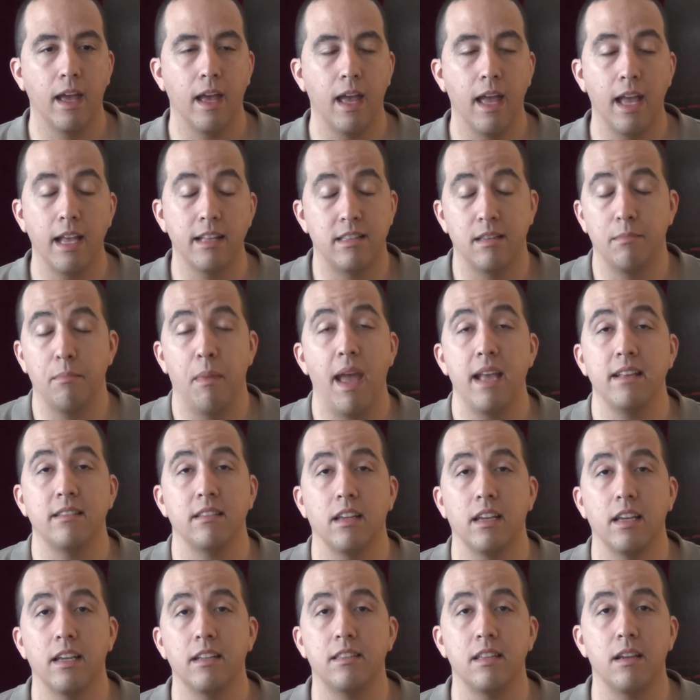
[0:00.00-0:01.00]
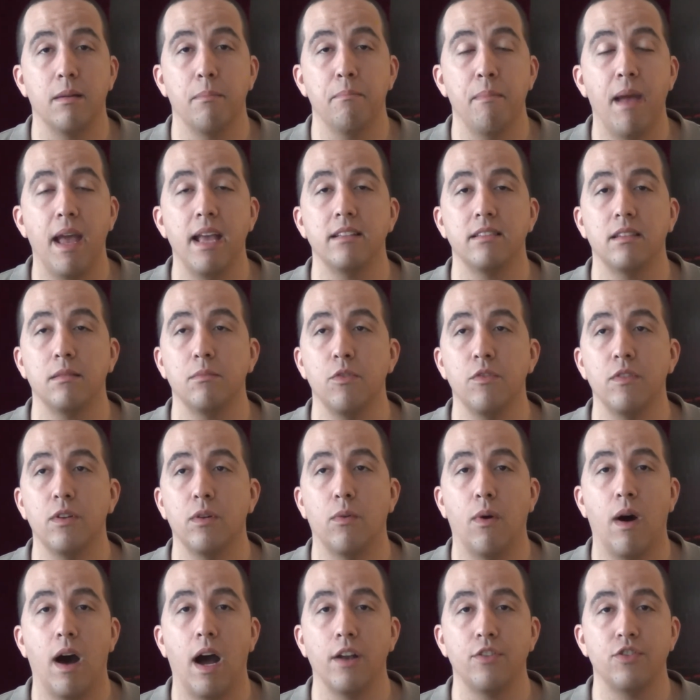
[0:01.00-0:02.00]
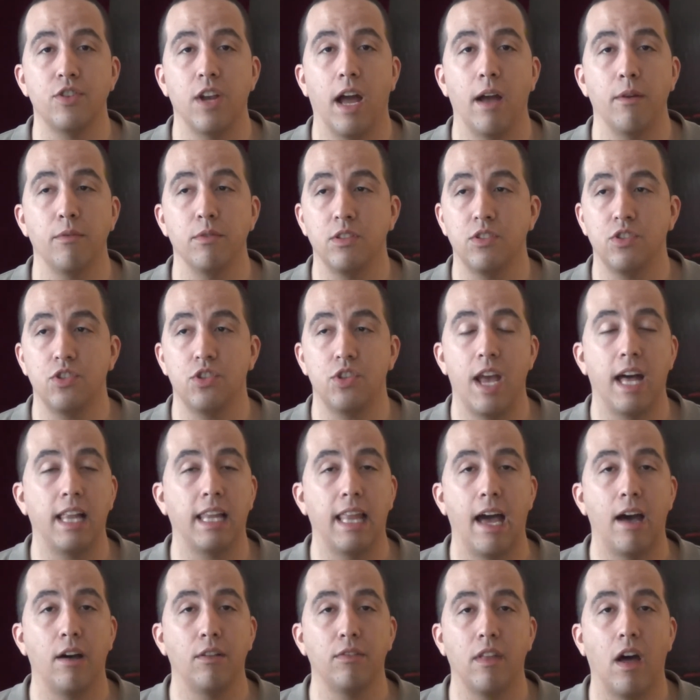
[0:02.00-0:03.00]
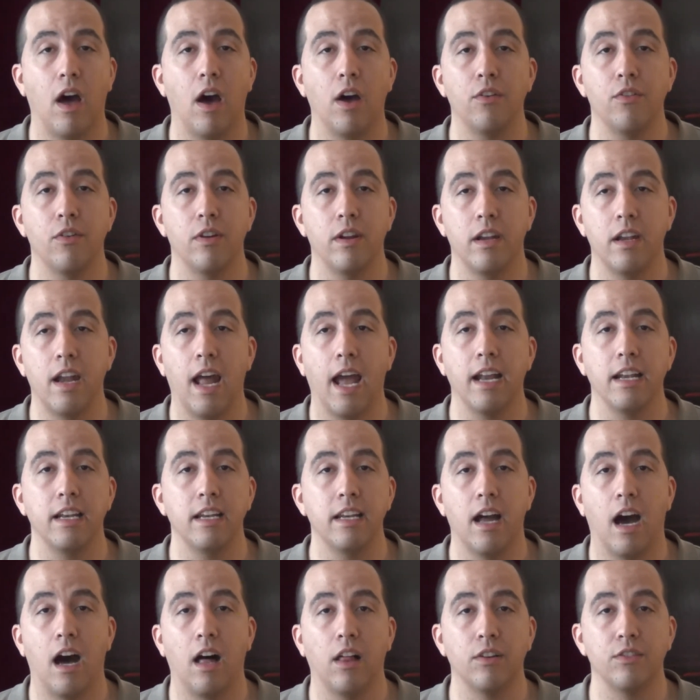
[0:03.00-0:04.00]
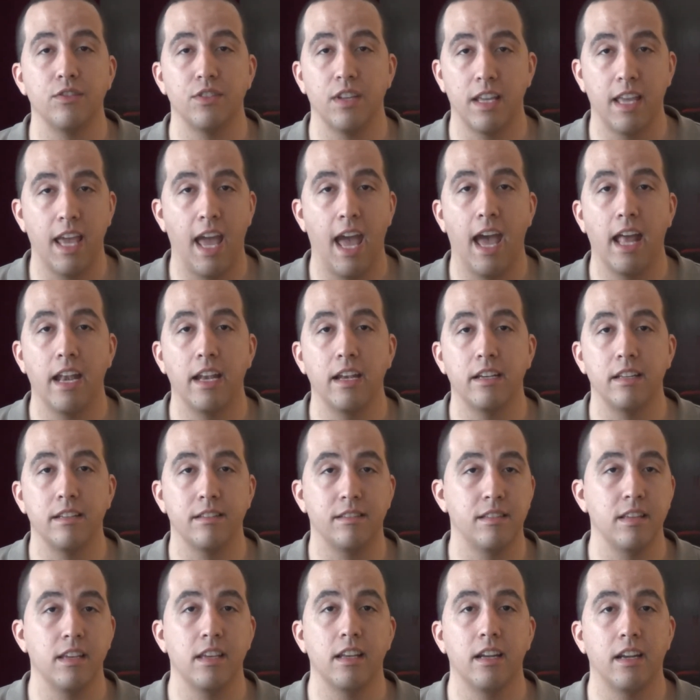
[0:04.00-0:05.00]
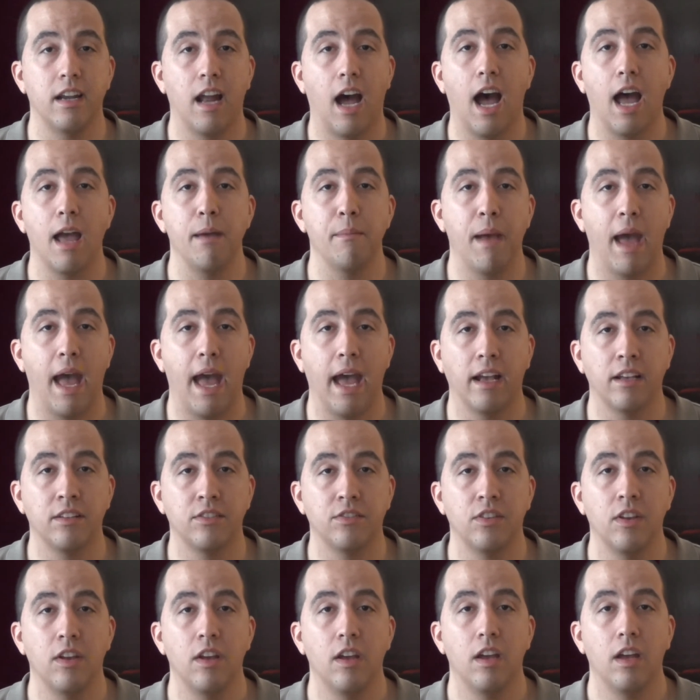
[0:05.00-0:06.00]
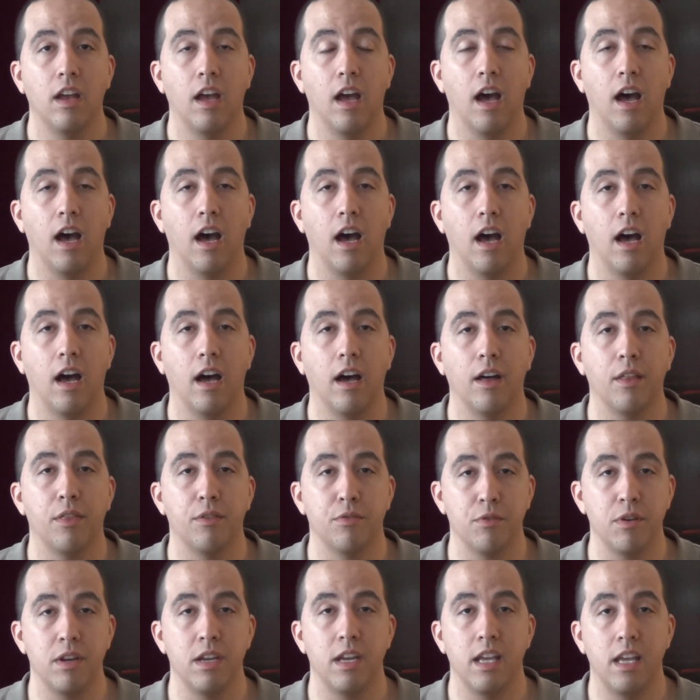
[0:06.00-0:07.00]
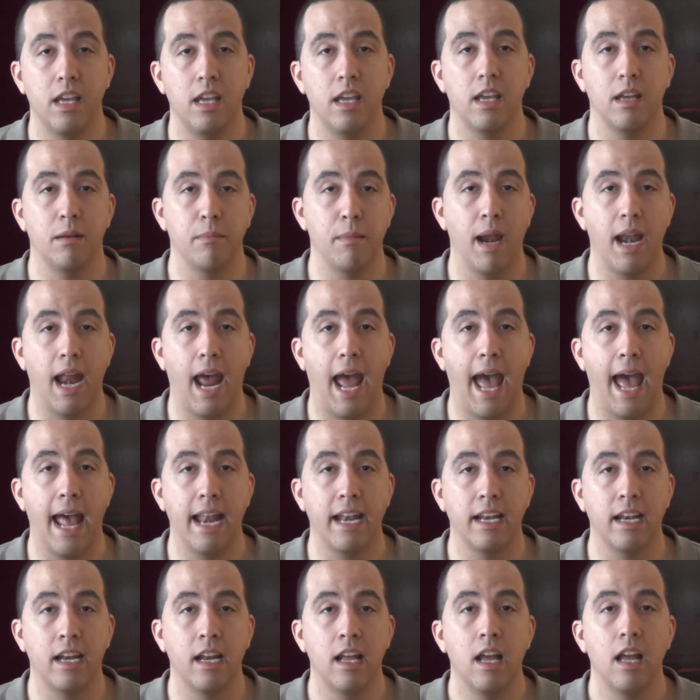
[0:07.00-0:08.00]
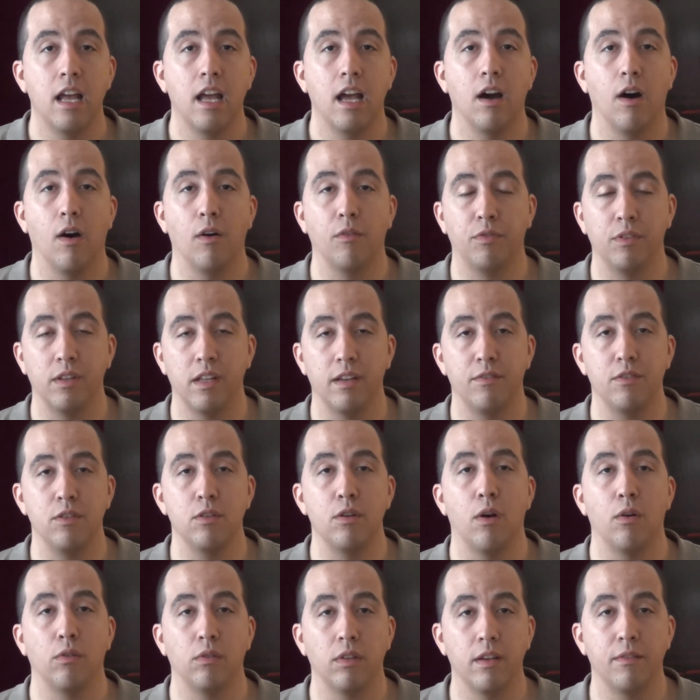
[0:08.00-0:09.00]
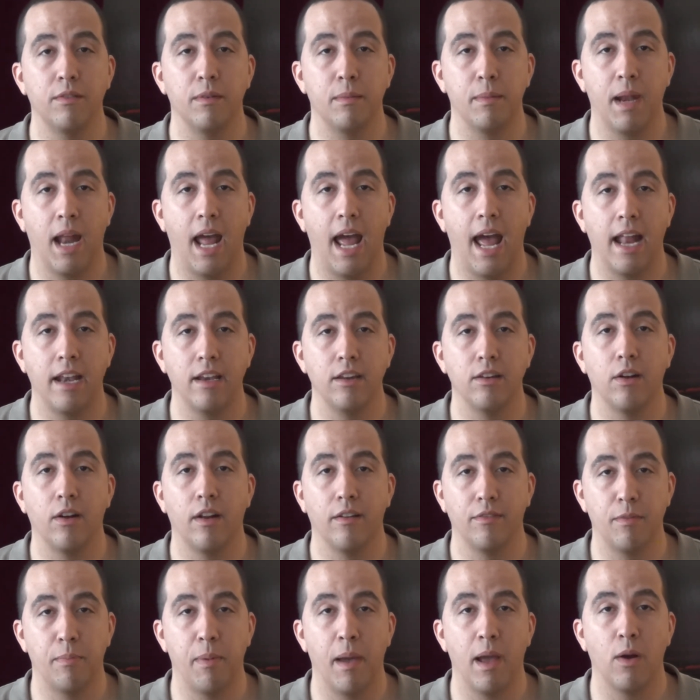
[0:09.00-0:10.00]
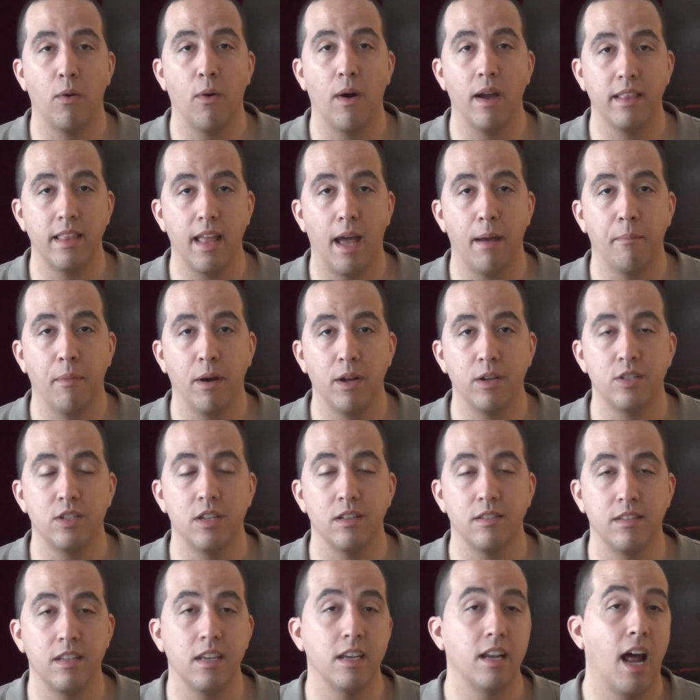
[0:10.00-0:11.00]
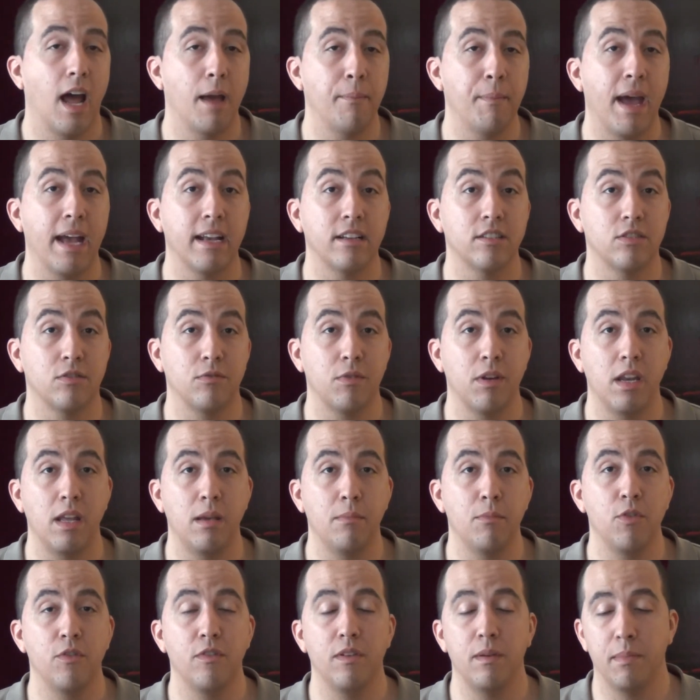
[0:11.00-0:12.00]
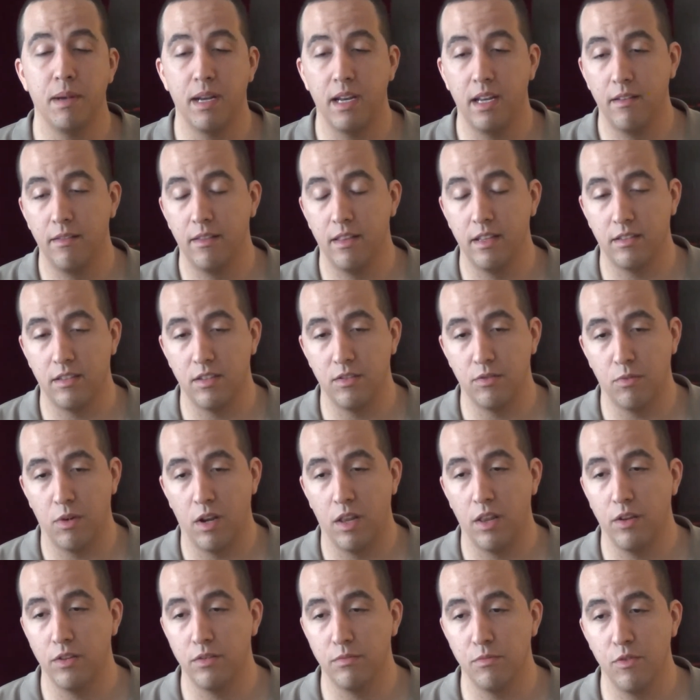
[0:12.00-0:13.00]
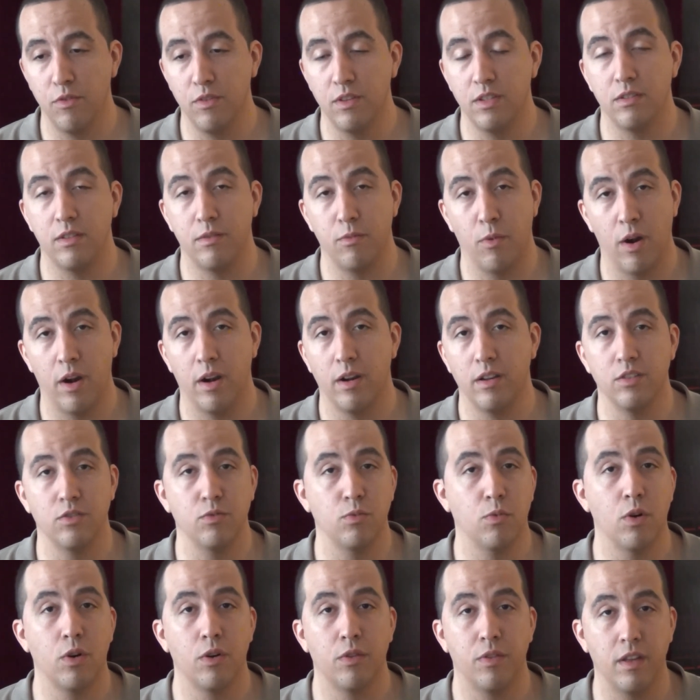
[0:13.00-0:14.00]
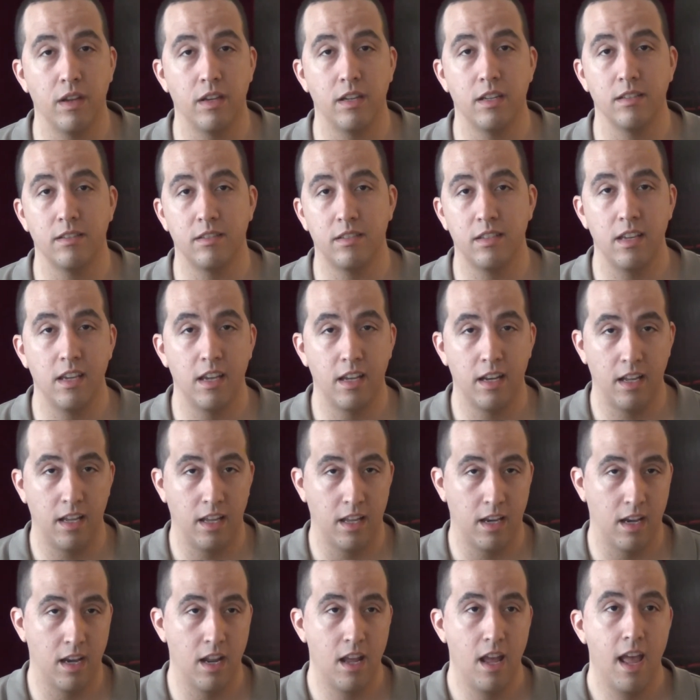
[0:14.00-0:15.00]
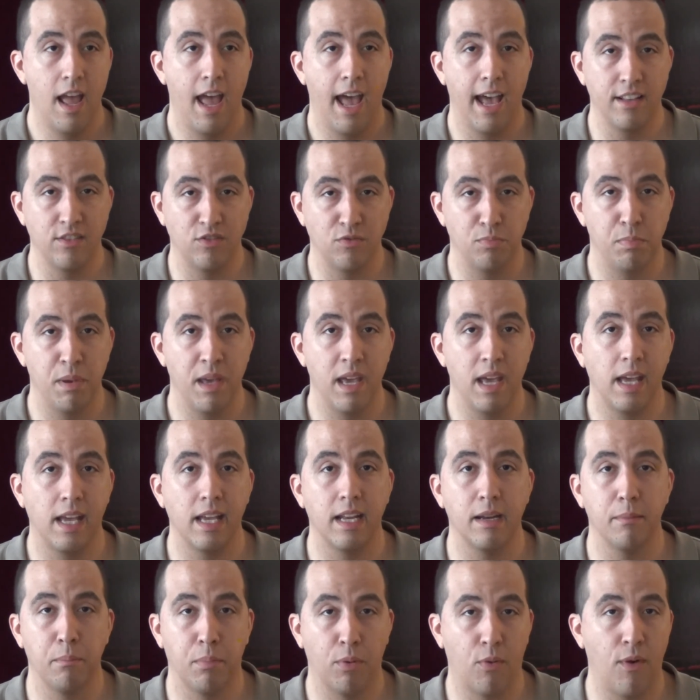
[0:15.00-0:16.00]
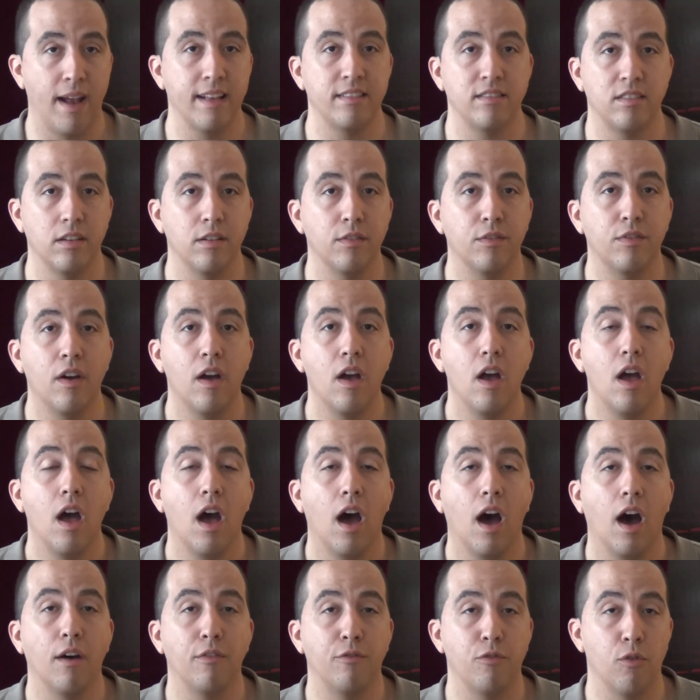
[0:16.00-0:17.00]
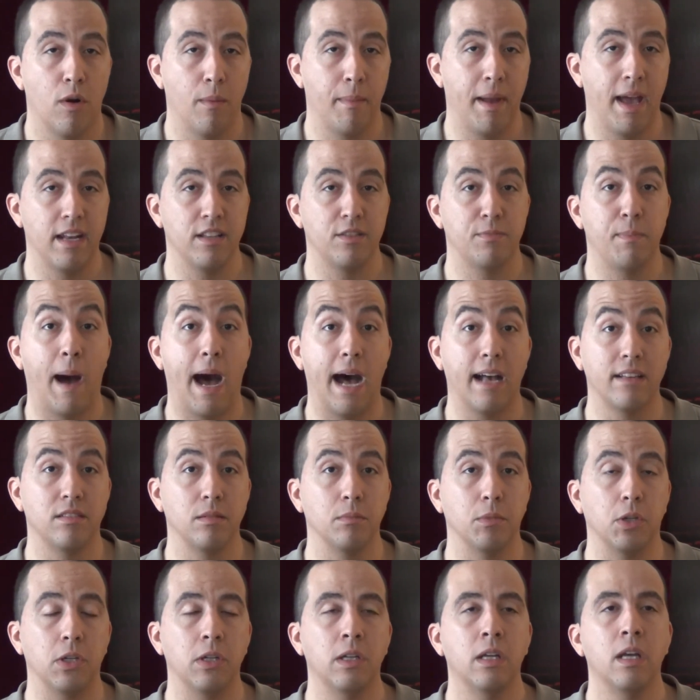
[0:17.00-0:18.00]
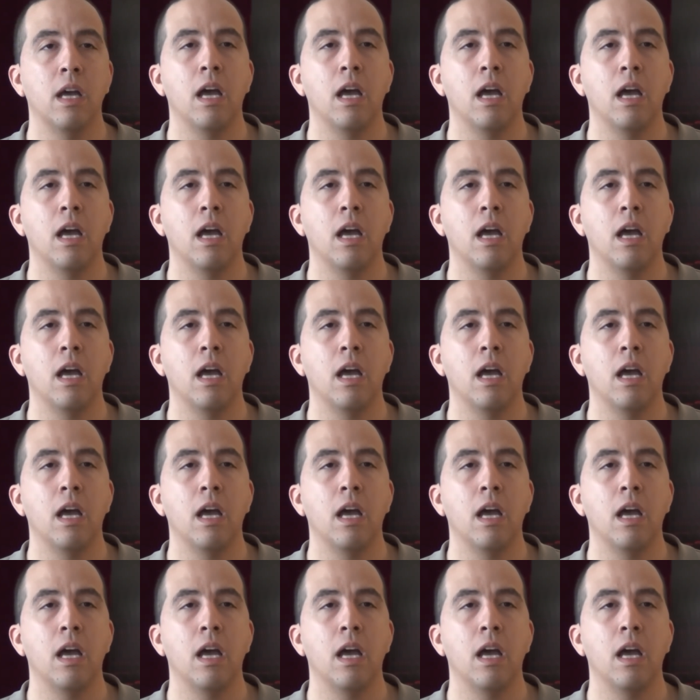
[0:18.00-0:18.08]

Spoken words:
It's amazing. It's an amazing movie to watch. I would shell out the $190 again to see it in IMAX 3D in Manhattan. Hopefully, if you don't live in Manhattan, you don't have to pay quite that much to see an IMAX 3D movie, but this is one of those movies where it was worth it to see it in as big and impressive a format as possible.